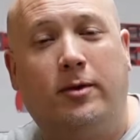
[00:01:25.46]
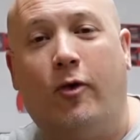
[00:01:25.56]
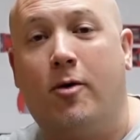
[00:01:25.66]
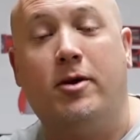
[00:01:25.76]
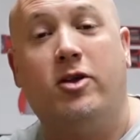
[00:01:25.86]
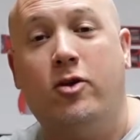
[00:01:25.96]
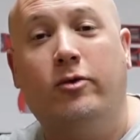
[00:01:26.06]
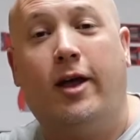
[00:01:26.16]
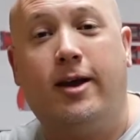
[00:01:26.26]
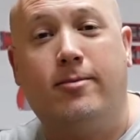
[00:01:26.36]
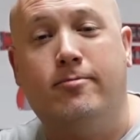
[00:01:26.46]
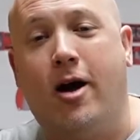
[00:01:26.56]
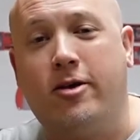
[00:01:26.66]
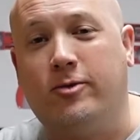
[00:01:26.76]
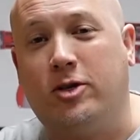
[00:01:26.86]
for, but you like
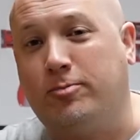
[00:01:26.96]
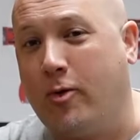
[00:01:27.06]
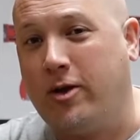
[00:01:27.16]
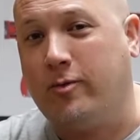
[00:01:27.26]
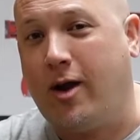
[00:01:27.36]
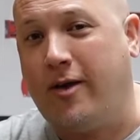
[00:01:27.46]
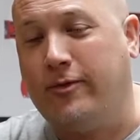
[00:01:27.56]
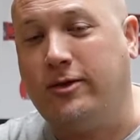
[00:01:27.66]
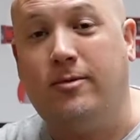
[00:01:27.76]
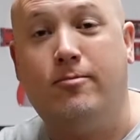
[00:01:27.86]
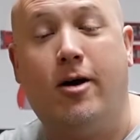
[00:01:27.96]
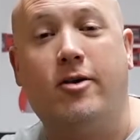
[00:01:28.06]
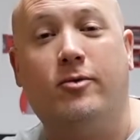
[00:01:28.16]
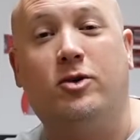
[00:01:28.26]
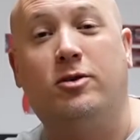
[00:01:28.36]
modern sporting rifles and
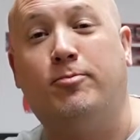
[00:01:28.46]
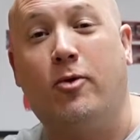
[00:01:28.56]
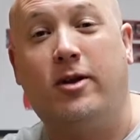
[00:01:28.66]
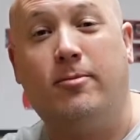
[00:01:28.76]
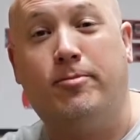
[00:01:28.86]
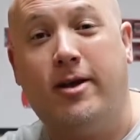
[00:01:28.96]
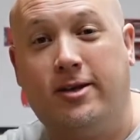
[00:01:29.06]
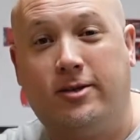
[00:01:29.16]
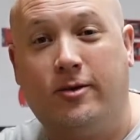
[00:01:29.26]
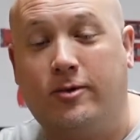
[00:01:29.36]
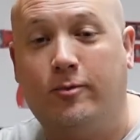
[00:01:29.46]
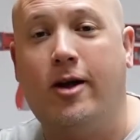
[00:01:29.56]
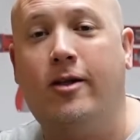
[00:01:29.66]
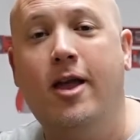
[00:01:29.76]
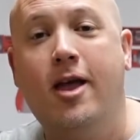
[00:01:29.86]
modern sporting pistols. Well,
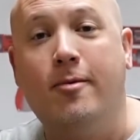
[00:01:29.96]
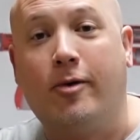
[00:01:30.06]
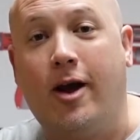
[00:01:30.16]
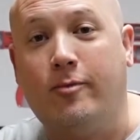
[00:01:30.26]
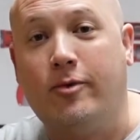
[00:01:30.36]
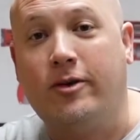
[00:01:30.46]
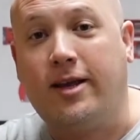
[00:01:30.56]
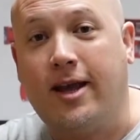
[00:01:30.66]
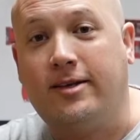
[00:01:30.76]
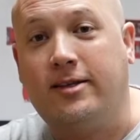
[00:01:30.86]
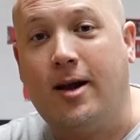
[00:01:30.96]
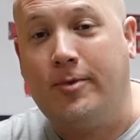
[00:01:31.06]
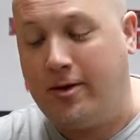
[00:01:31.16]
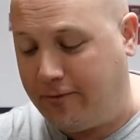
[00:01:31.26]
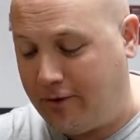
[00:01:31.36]
well, Brownworks has
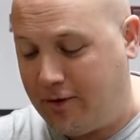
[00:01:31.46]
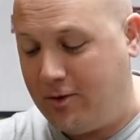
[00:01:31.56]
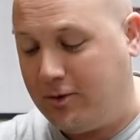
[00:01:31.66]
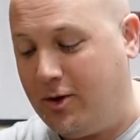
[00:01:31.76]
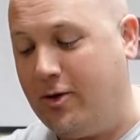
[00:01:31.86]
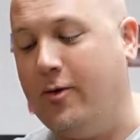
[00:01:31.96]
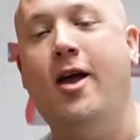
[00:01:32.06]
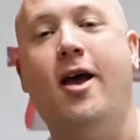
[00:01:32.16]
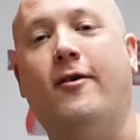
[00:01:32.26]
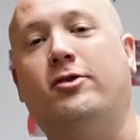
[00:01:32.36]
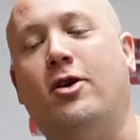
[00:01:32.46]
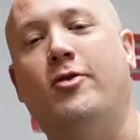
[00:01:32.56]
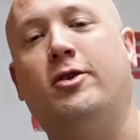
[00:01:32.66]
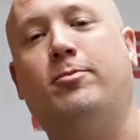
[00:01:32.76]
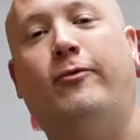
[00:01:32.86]
something for you too. I've
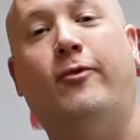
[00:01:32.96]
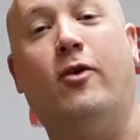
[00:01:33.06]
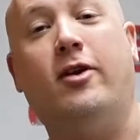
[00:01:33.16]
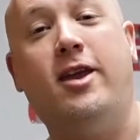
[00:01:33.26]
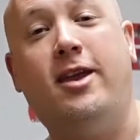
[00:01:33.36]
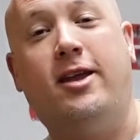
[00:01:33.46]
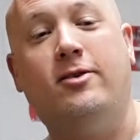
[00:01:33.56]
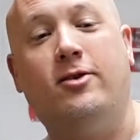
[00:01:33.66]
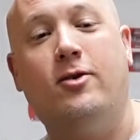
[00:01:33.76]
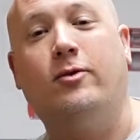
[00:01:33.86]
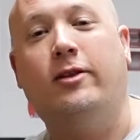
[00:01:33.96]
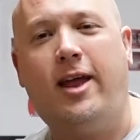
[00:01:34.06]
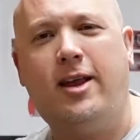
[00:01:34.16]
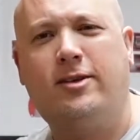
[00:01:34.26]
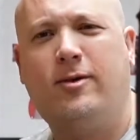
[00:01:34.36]
shown this before. He can do
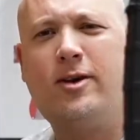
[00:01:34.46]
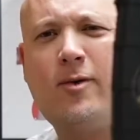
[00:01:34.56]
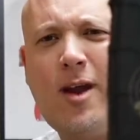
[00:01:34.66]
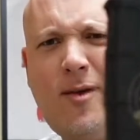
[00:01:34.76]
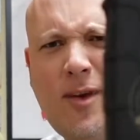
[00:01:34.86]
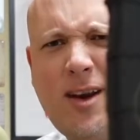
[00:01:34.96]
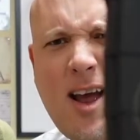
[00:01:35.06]
laser engraving